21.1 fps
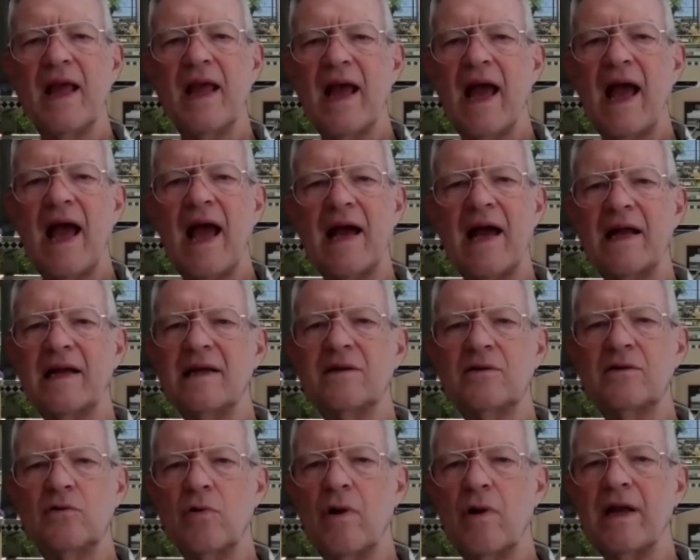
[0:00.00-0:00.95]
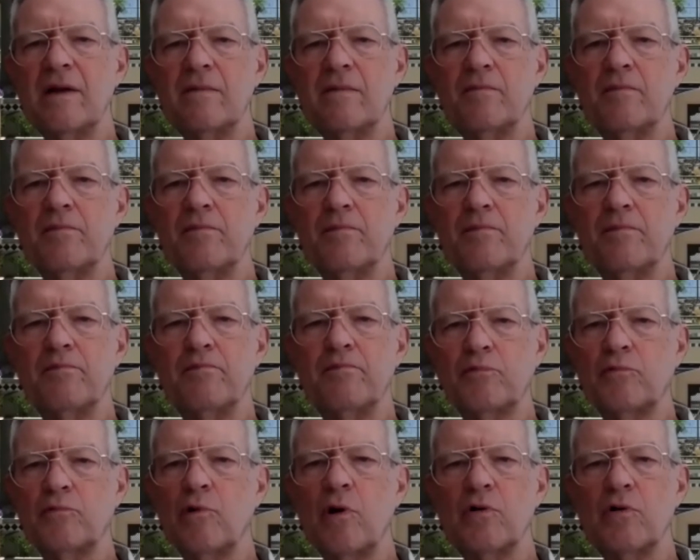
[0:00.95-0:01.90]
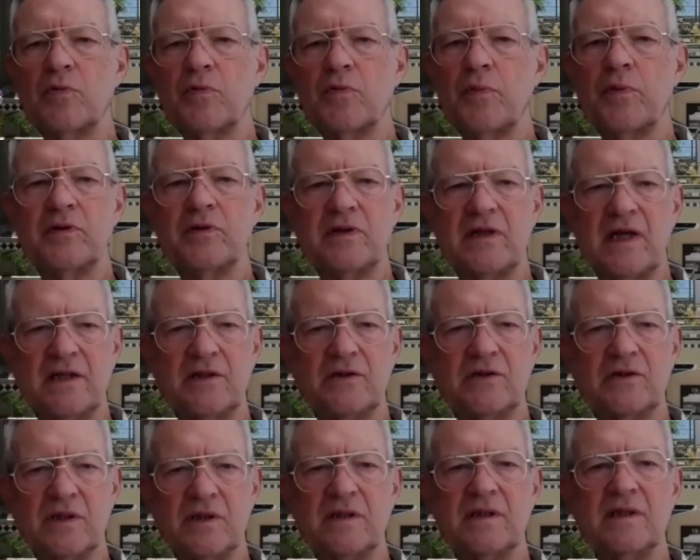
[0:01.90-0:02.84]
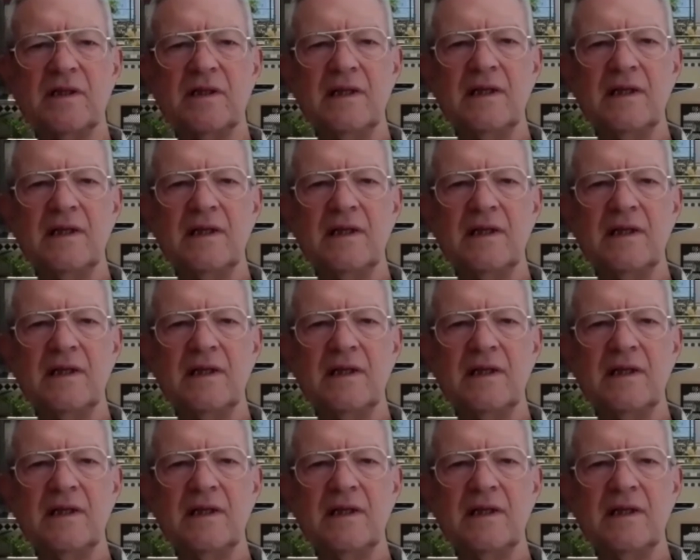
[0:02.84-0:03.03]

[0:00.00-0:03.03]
had great growth potential